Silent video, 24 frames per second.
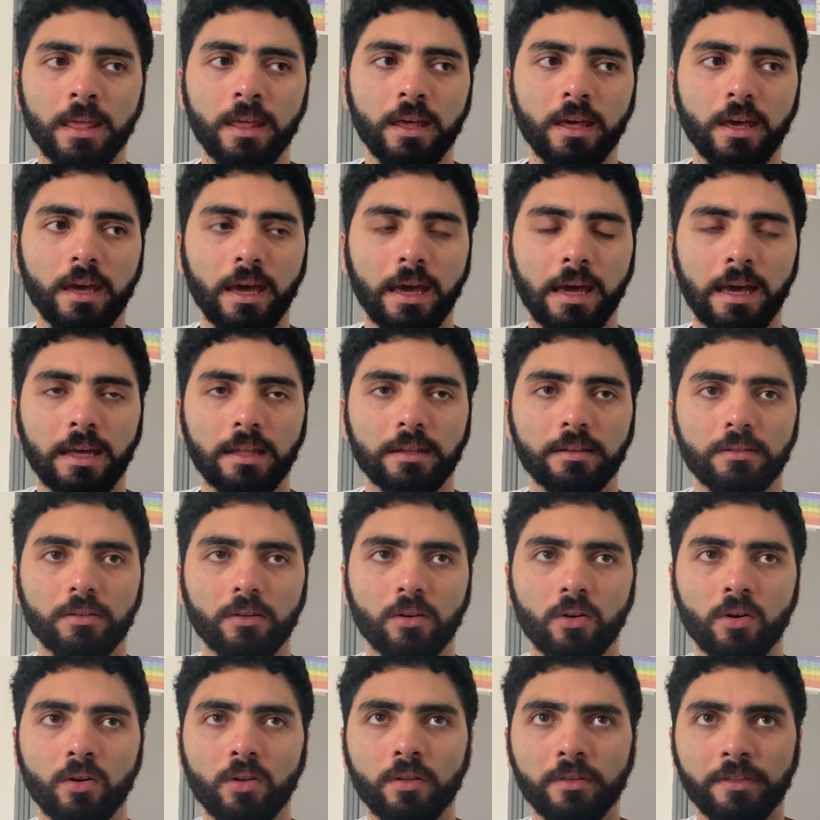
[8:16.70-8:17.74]
And
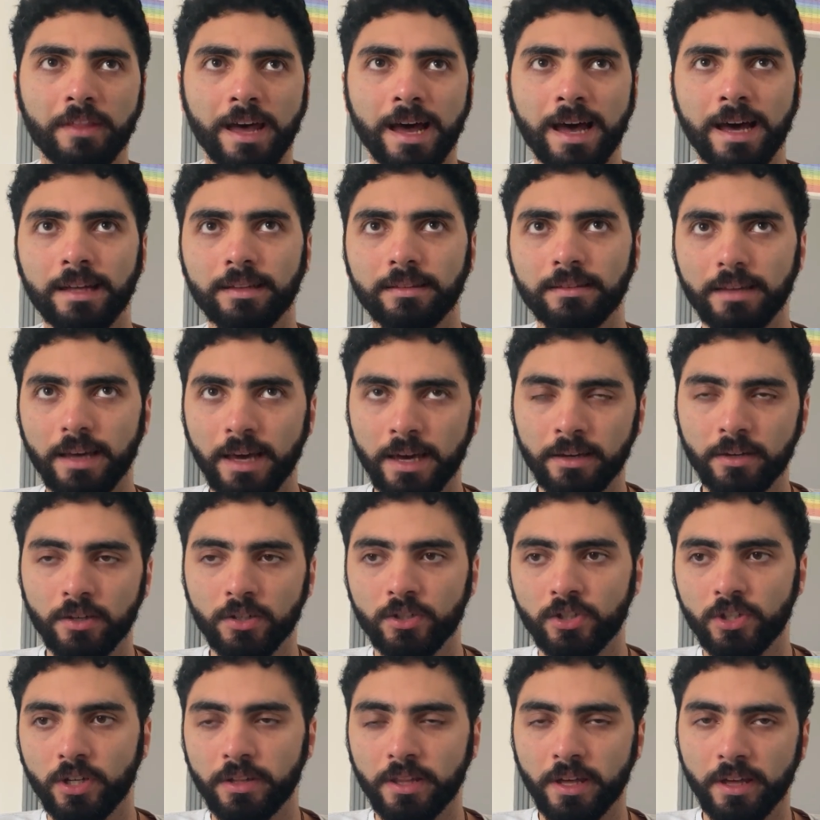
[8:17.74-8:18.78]
all that
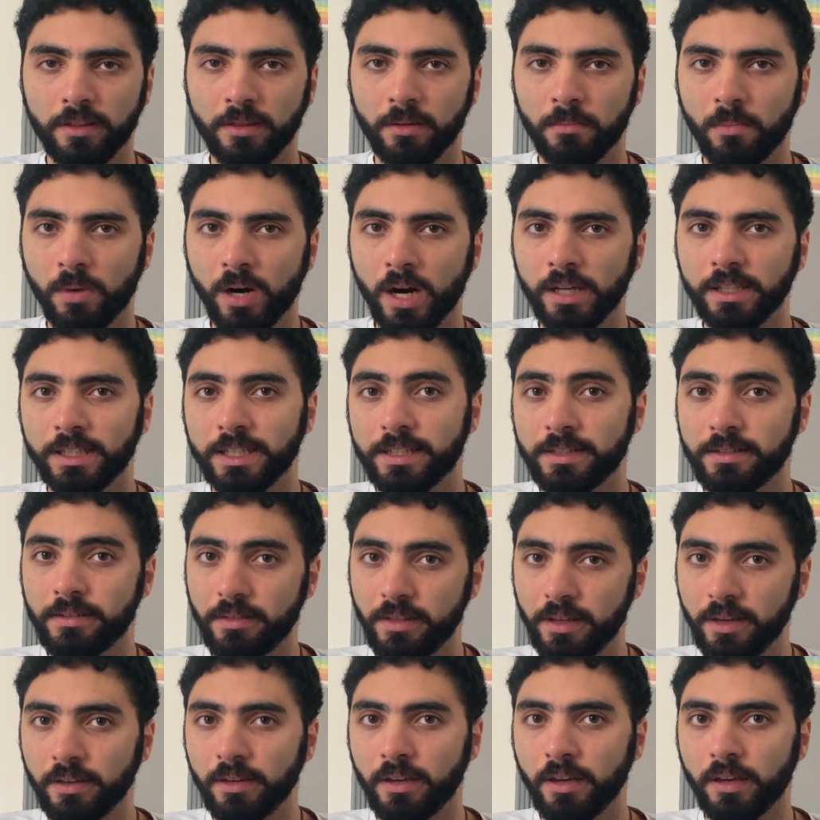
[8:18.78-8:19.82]
energy that the mind is
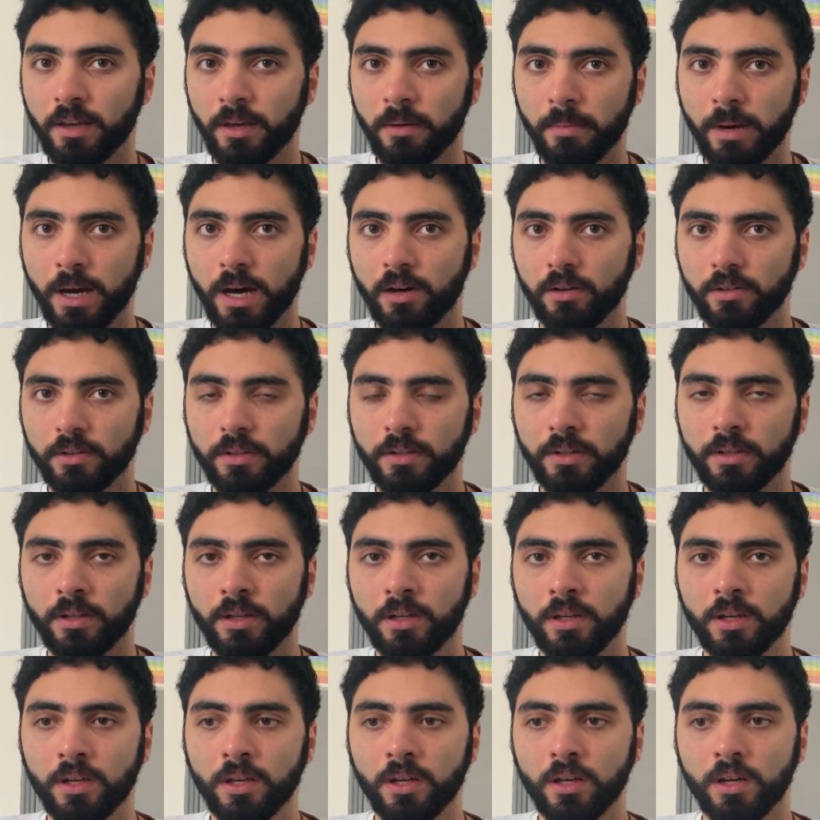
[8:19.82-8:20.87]
thinking about
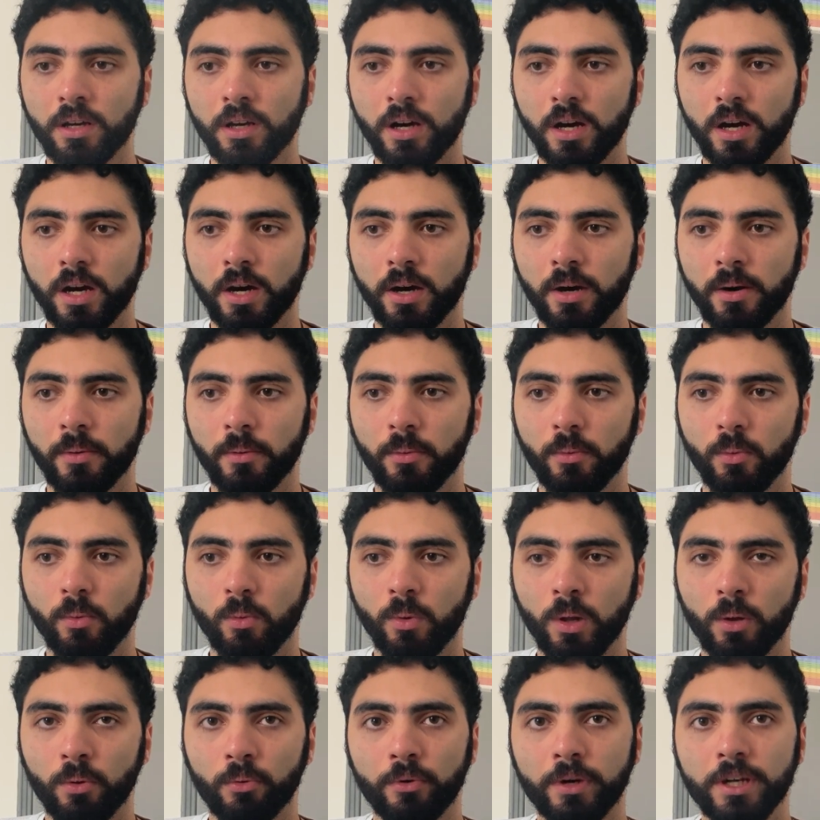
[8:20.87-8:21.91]

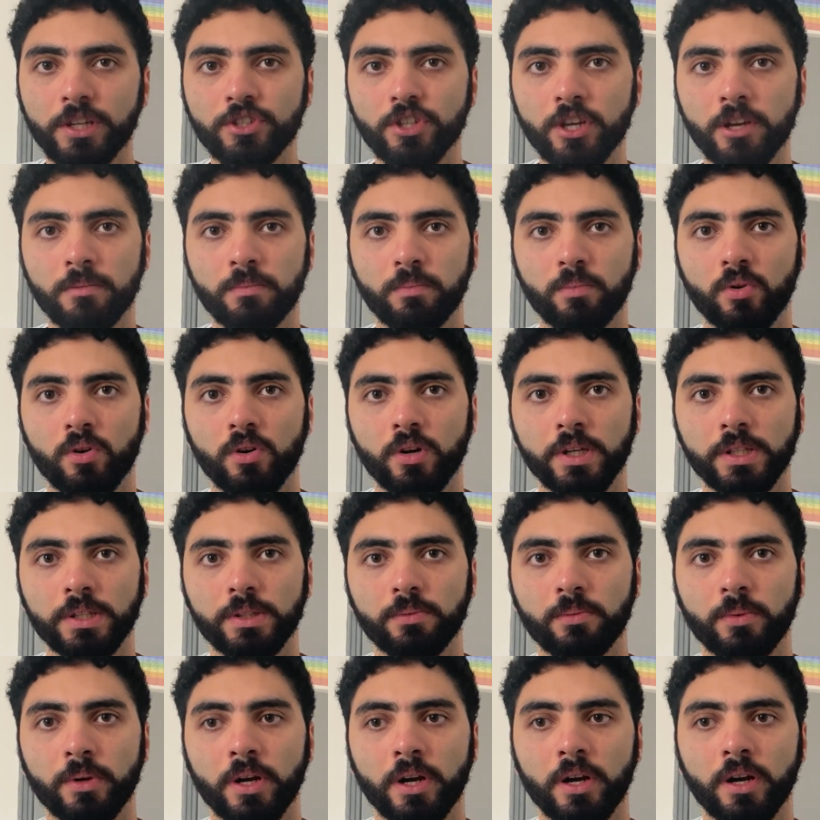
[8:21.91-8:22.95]
will reach a point
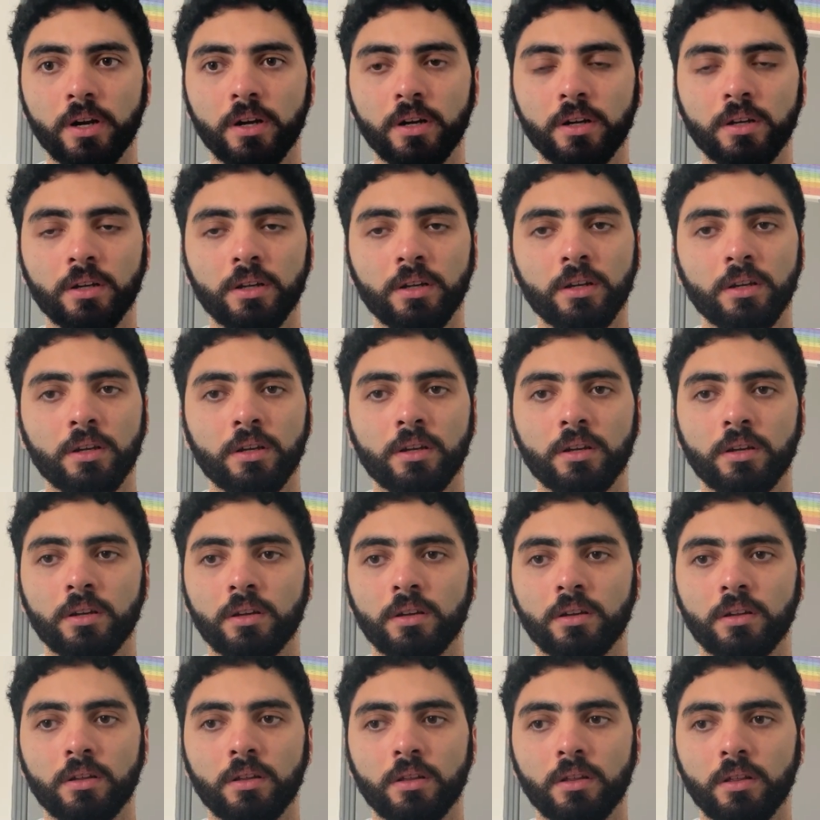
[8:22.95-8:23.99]
where
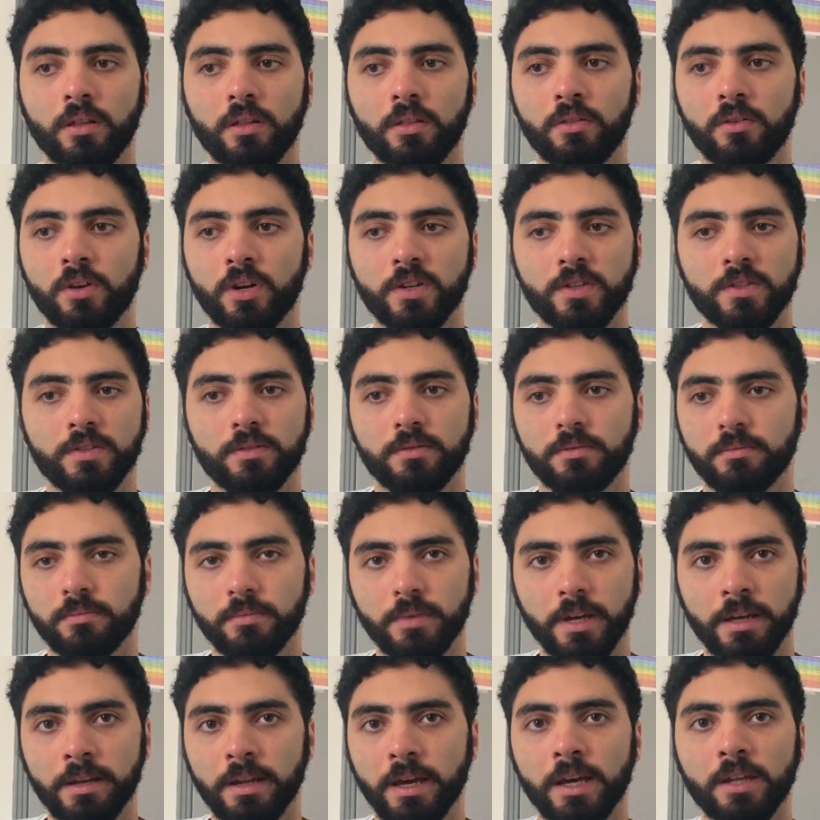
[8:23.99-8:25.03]
there's
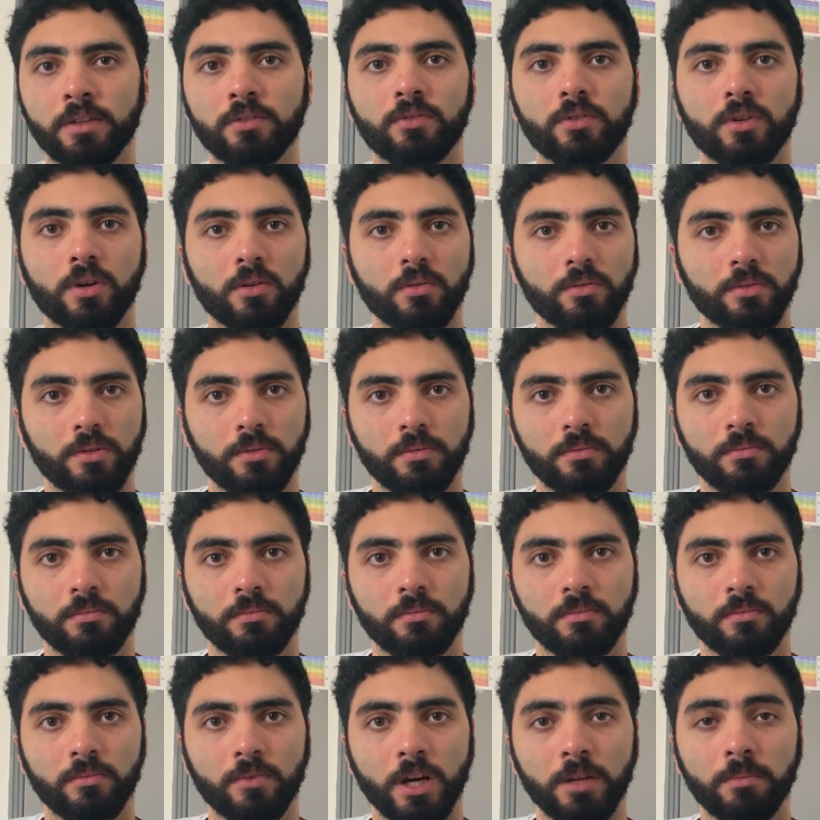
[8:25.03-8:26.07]
an end road,
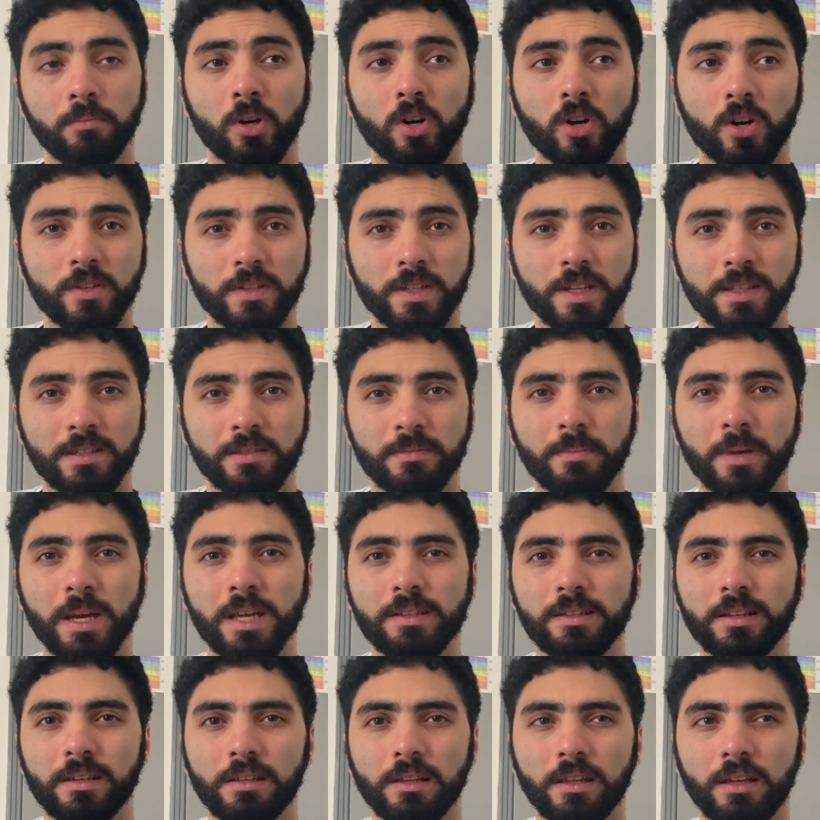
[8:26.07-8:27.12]
right? Because it's
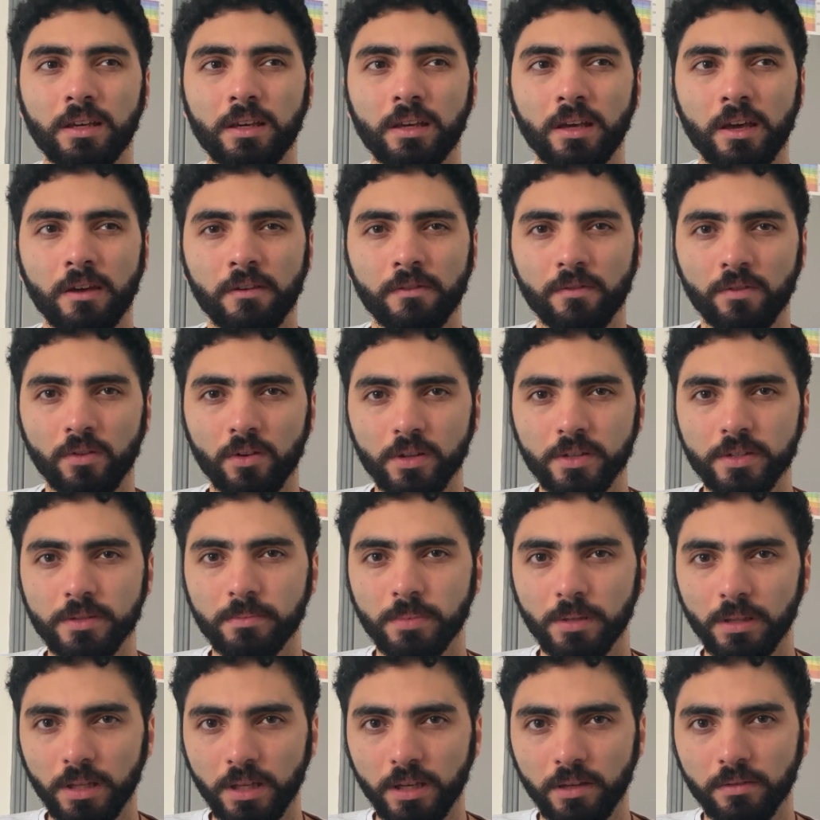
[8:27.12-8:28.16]
basically a false
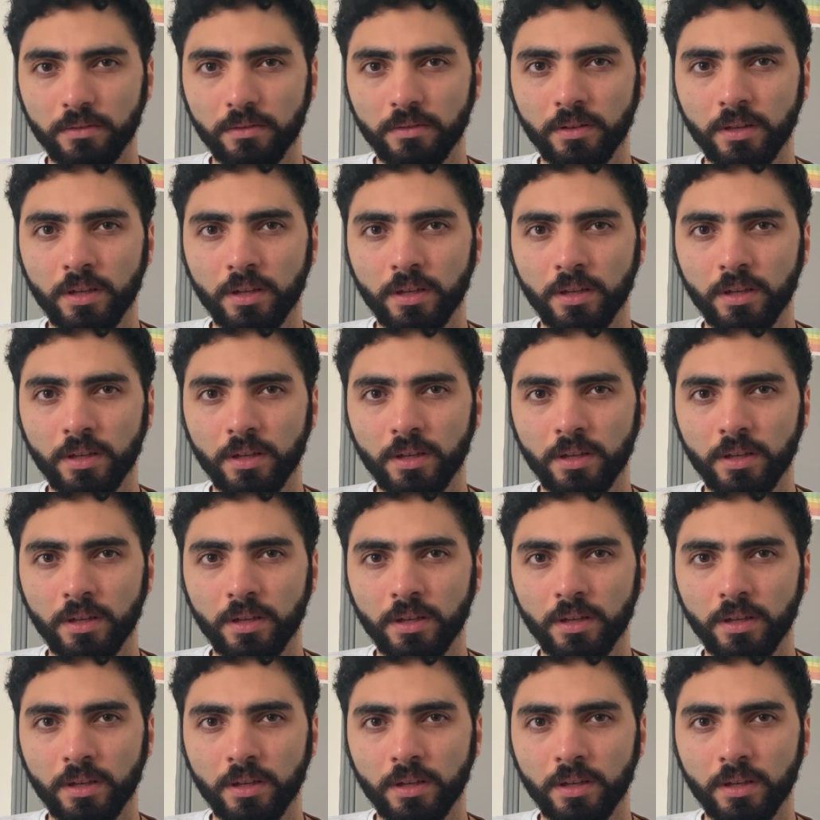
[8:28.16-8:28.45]
belief.